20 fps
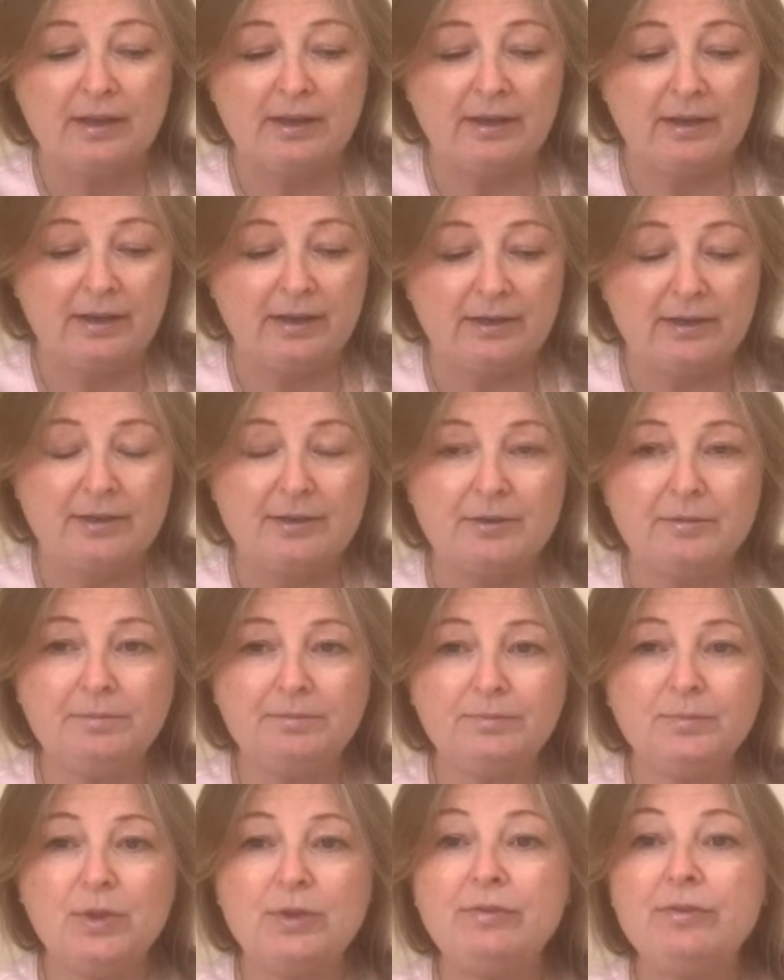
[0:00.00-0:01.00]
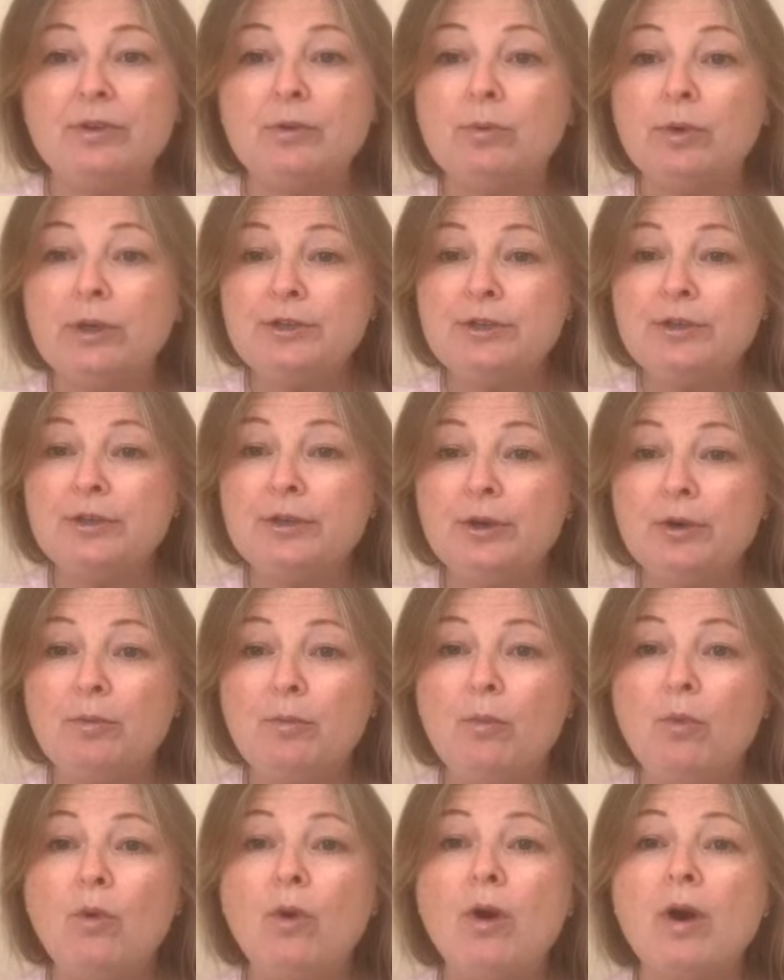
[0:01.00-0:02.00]
And if you to know
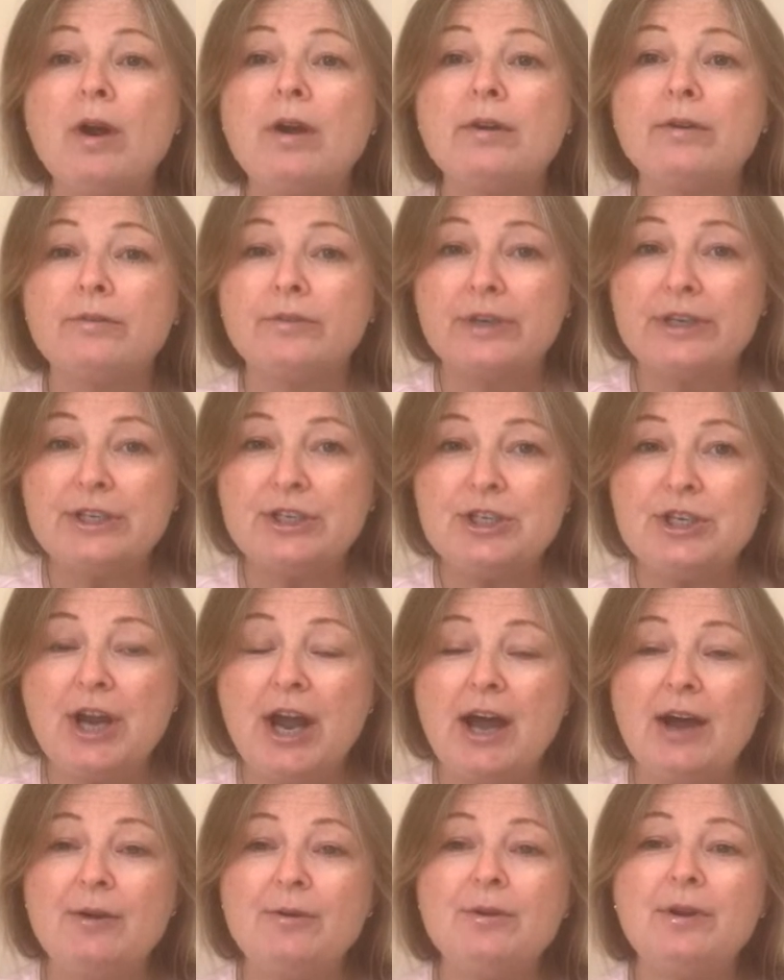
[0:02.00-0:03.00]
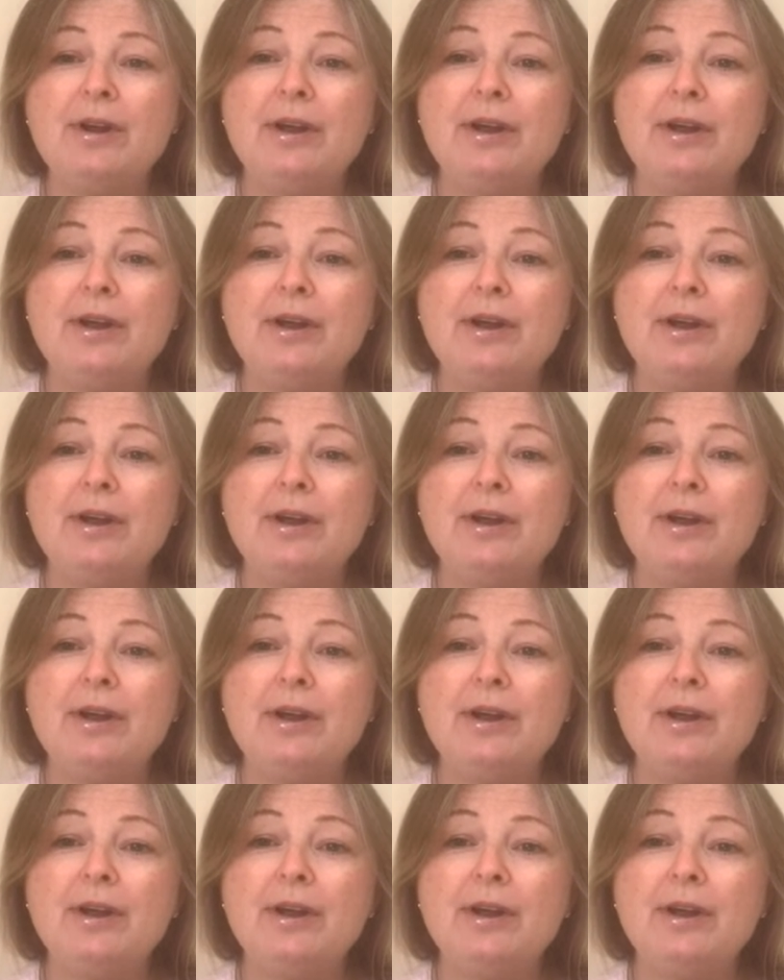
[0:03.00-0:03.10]
more, reach out.